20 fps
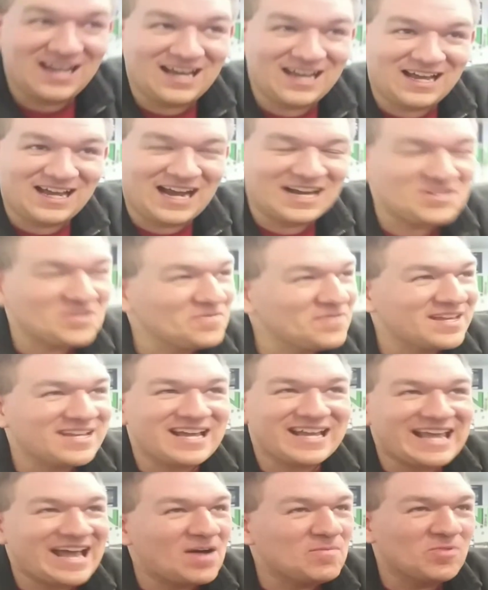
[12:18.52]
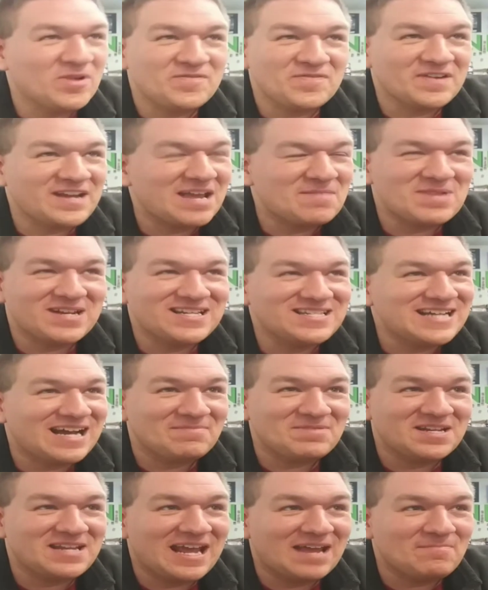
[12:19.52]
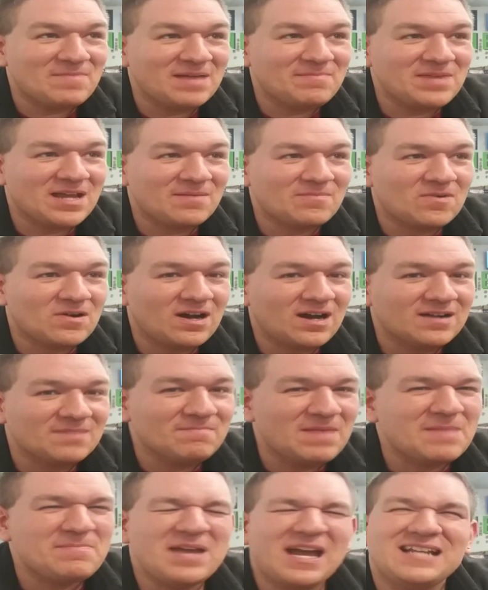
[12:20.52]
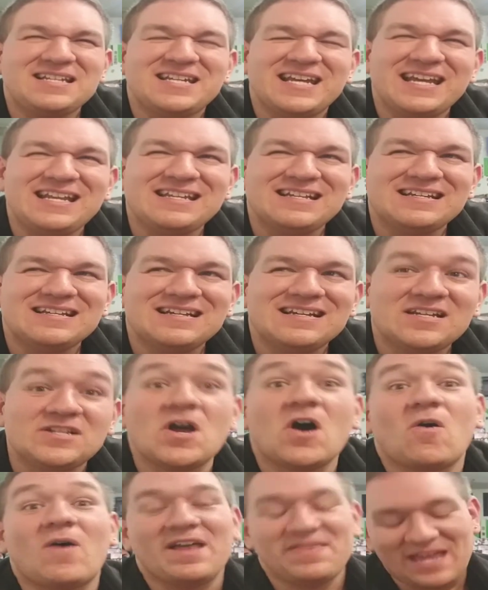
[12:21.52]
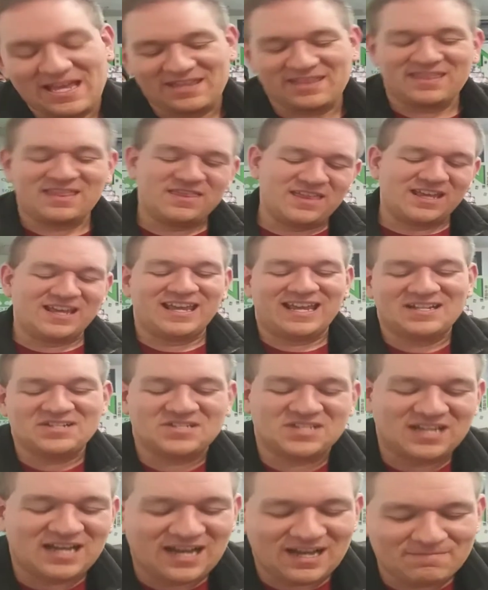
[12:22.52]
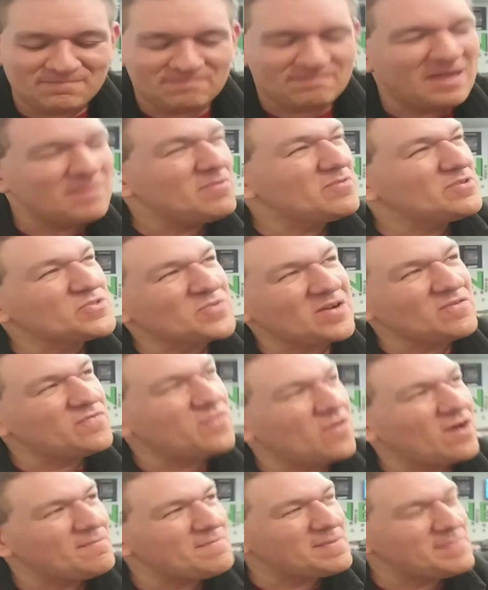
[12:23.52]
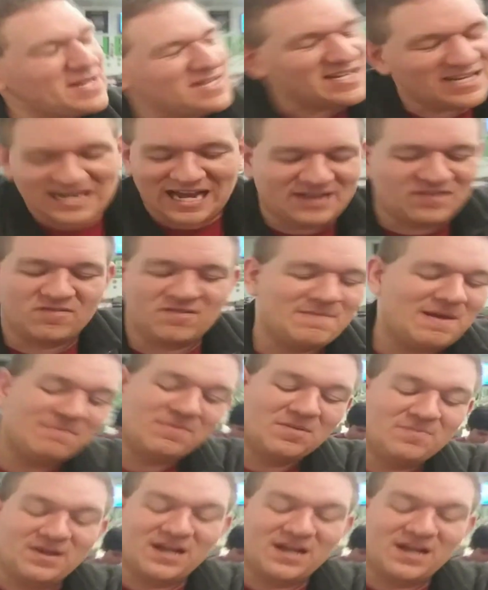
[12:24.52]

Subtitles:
I don't think I cowboyed for game anytime today. Maybe I'm wrong. Maybe I did. No, I think against, maybe it was round 4, maybe I did. I don't remember.